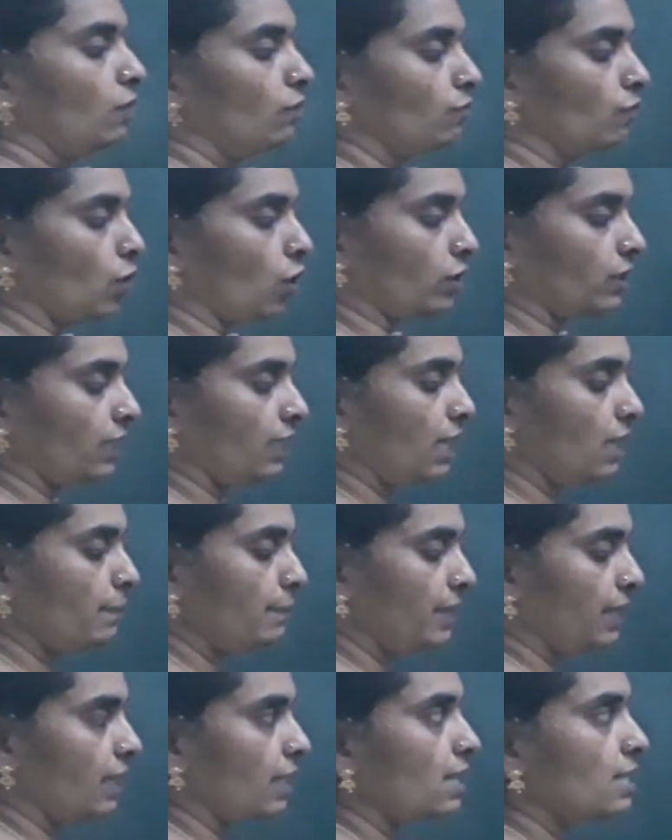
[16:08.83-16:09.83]
water and
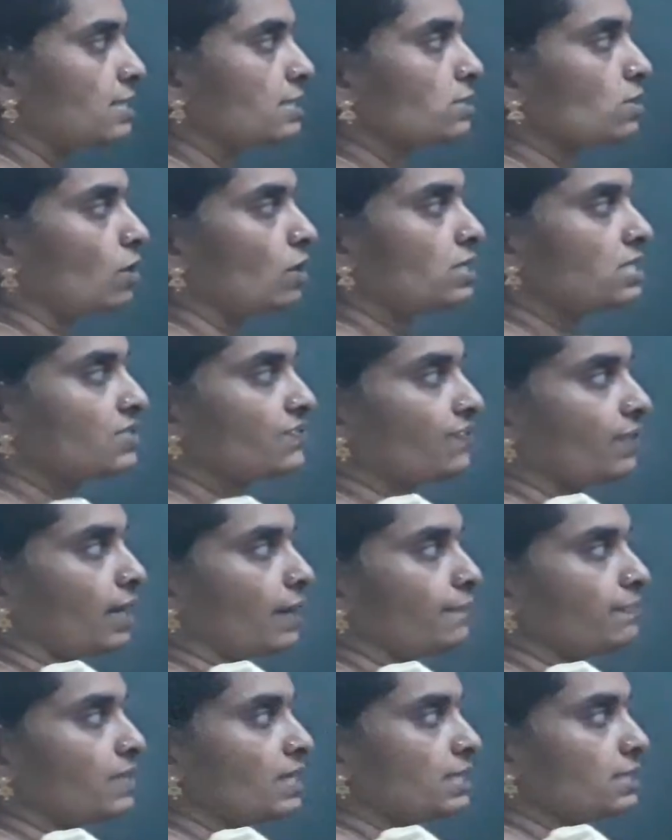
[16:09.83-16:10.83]
mineral salts
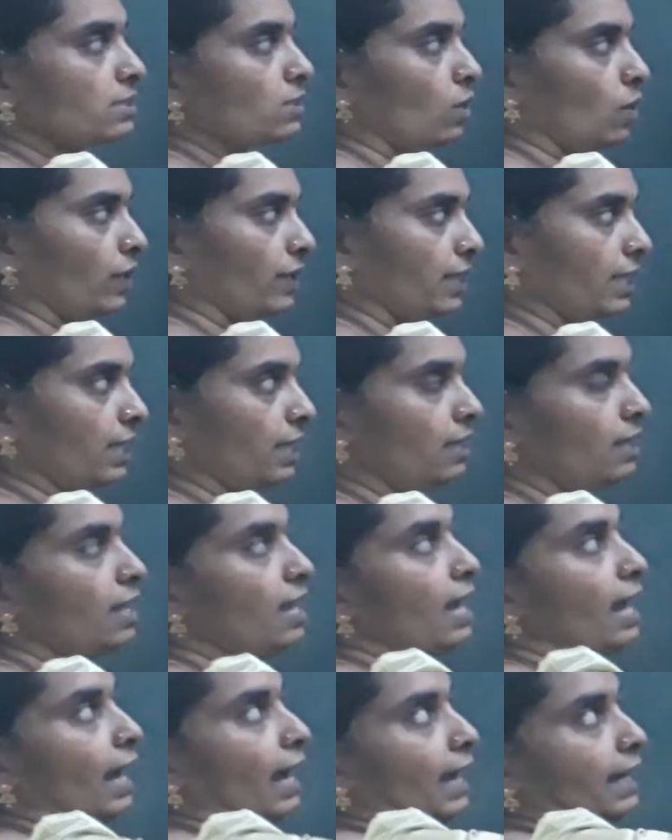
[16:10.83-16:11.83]
from the soil
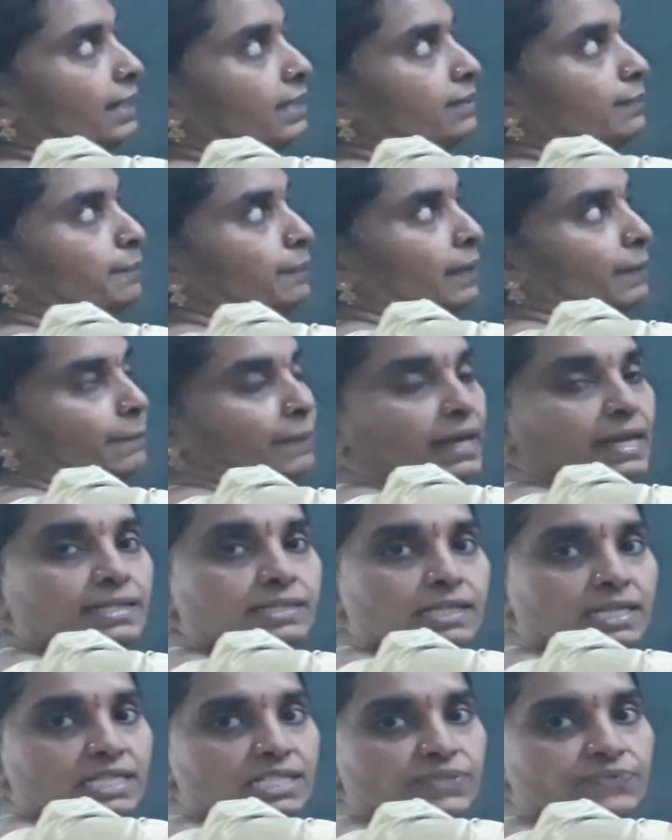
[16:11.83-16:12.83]
and
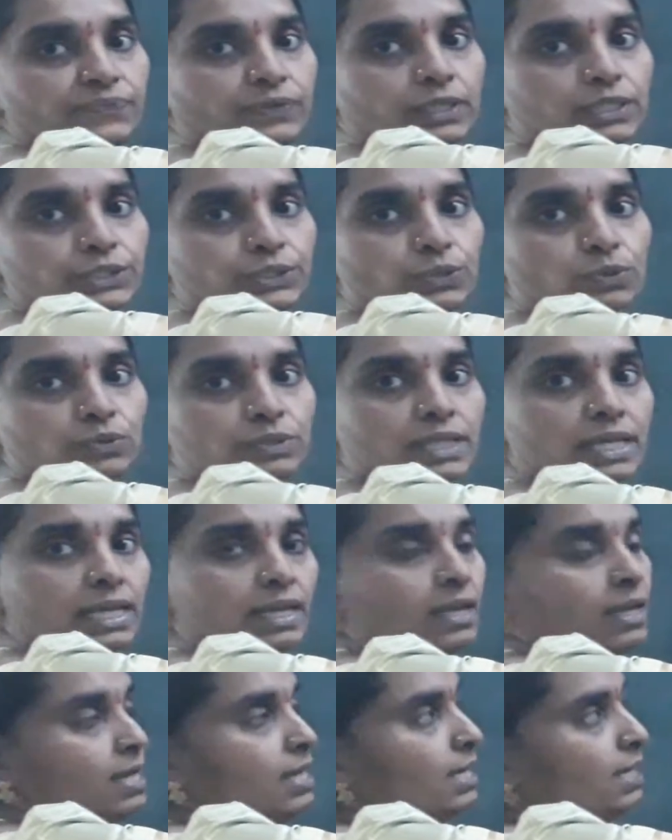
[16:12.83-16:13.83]
prepares its food through
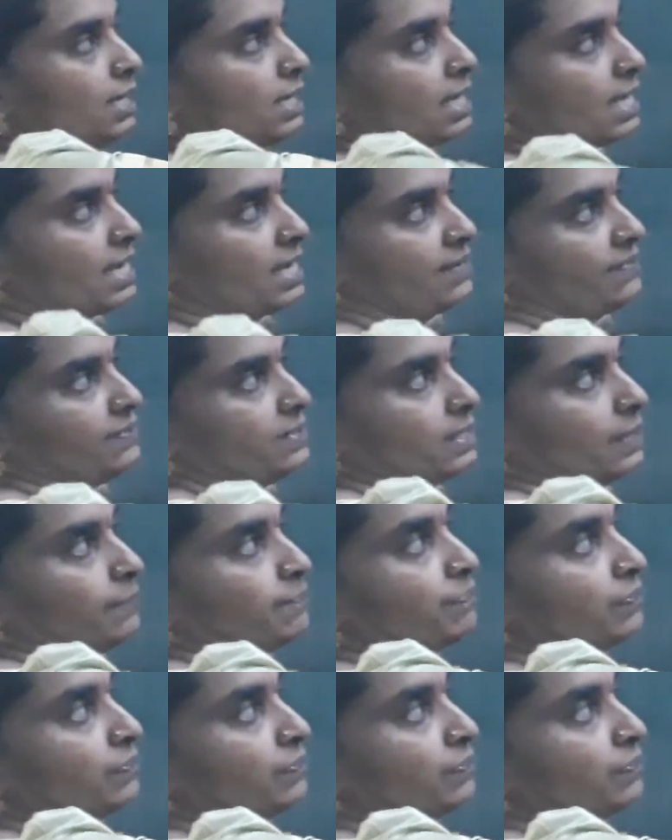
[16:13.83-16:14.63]
the leaves.